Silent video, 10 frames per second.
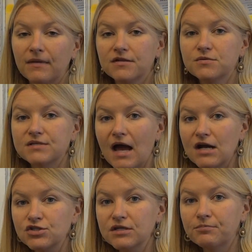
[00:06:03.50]
And this was
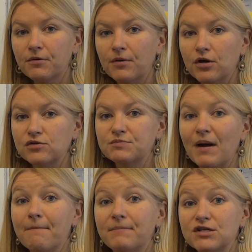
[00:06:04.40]
actually proposed
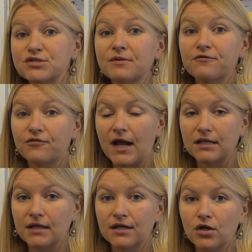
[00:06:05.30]
by Benjamin
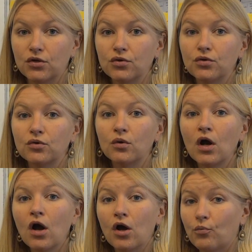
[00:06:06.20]
Franklin, who
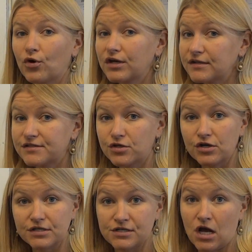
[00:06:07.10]
we're going to
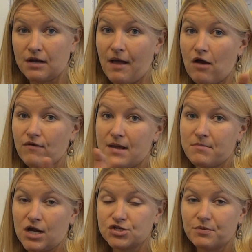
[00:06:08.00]
start to talk about right
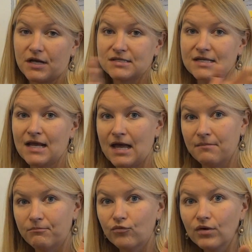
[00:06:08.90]
much because he had
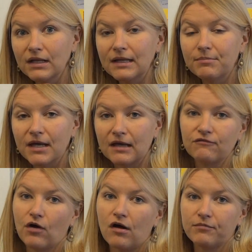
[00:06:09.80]
a really big
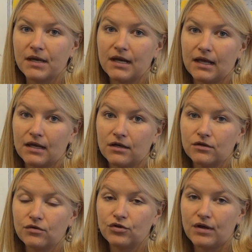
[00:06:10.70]
involvement
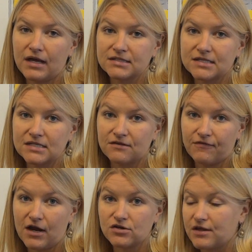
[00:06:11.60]
in United States
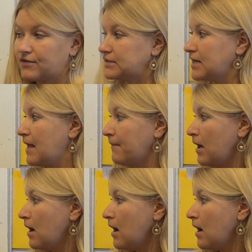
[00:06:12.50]
affairs at this time.